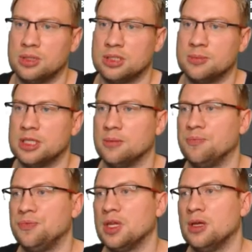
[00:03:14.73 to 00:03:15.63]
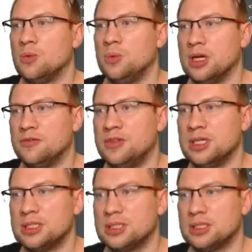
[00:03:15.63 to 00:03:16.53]
Doesn't matter. We have
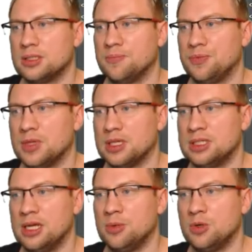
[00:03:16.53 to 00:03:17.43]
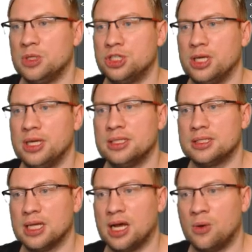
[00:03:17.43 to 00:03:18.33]
this table, which
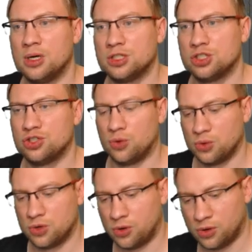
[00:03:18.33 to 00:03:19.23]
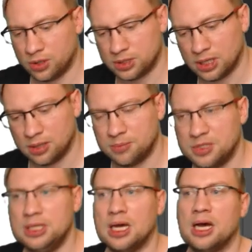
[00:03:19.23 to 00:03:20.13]
is our so-called
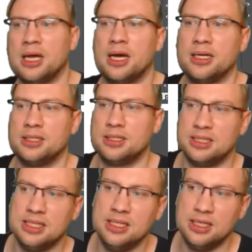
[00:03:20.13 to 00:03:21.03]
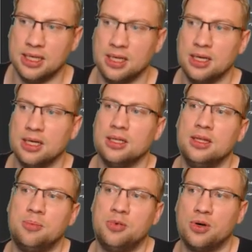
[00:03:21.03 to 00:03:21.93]
PIIT,
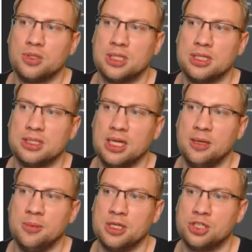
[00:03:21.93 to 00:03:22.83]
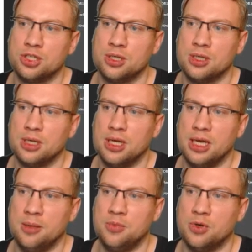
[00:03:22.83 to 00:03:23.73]
the process image
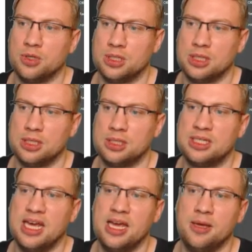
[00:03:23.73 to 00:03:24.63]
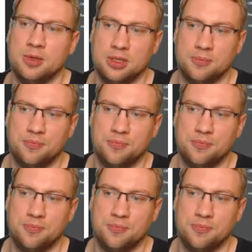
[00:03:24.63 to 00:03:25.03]
input table.